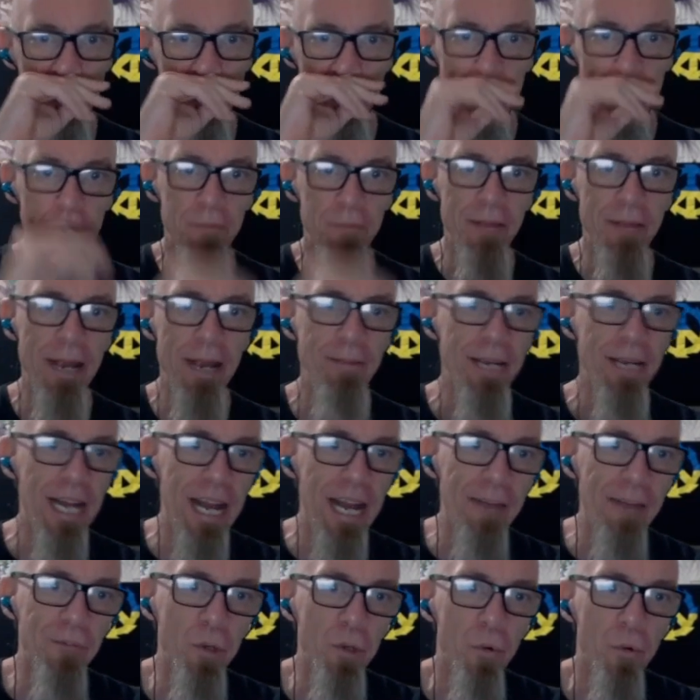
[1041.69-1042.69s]
So maybe I
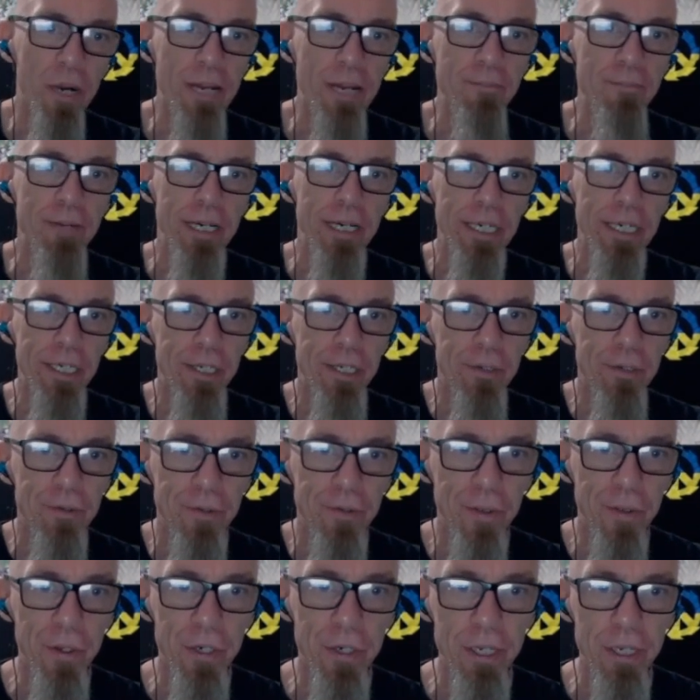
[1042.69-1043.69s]
have 20 bucks or
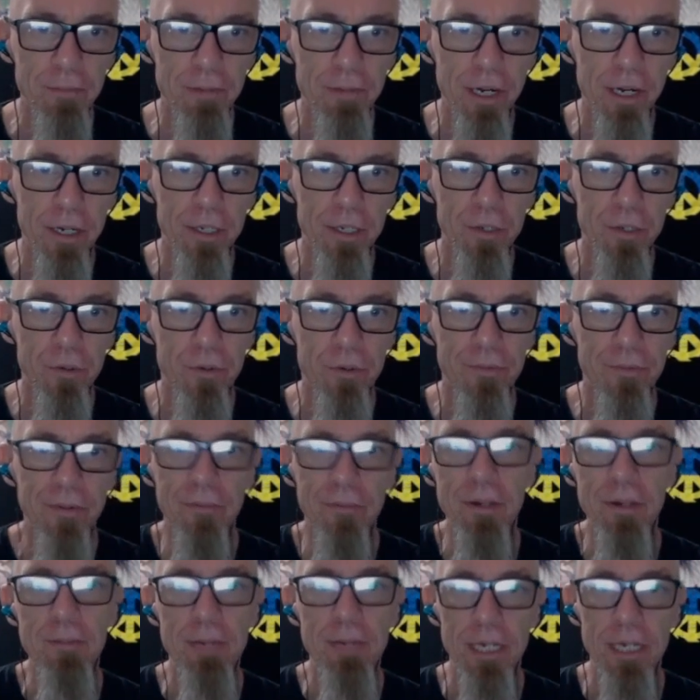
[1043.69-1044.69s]
30 bucks or
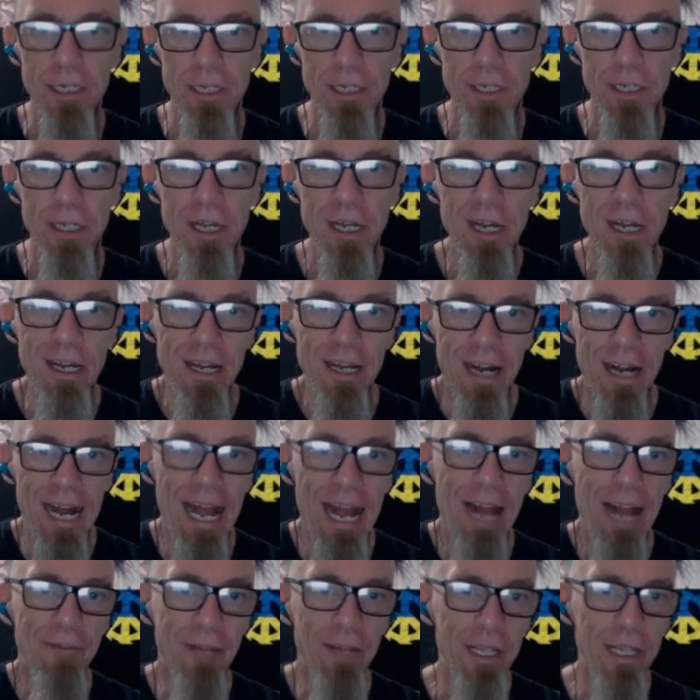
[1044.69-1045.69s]
50 bucks. I
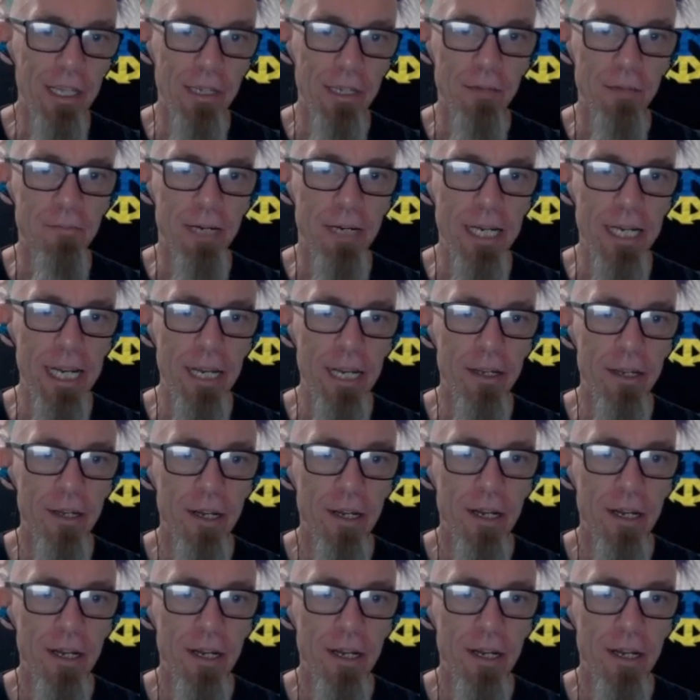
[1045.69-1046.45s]
have a little money.